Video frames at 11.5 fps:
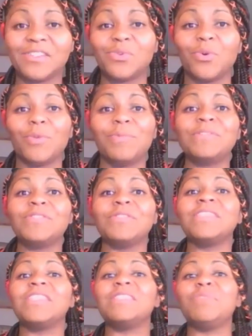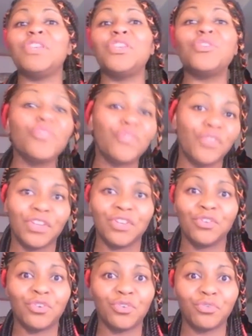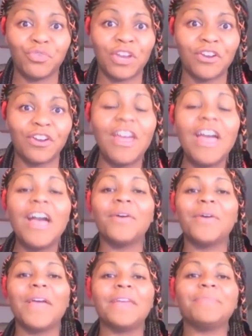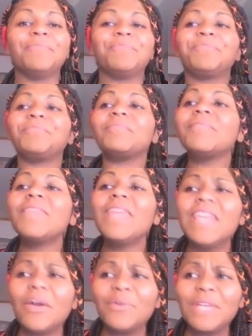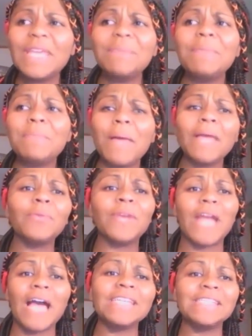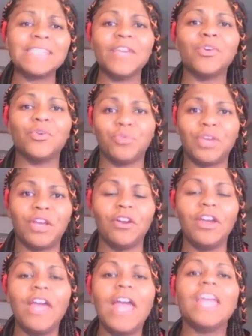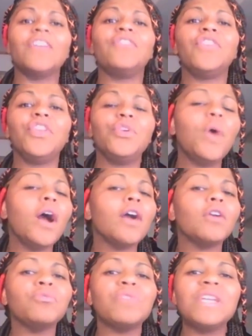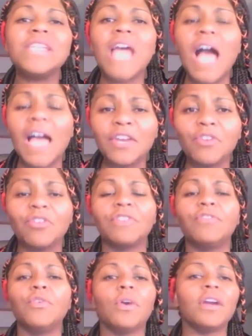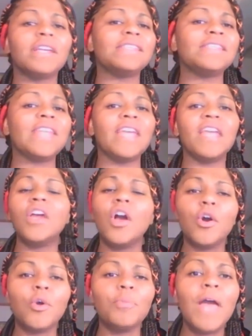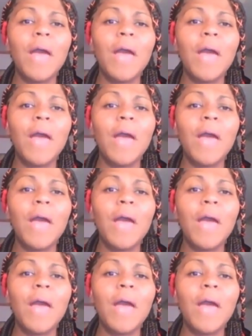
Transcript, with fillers: Scorpio, so this is beautiful in your career, okay? Now, keep in mind when I say career, if you are retired, if you are a stay at home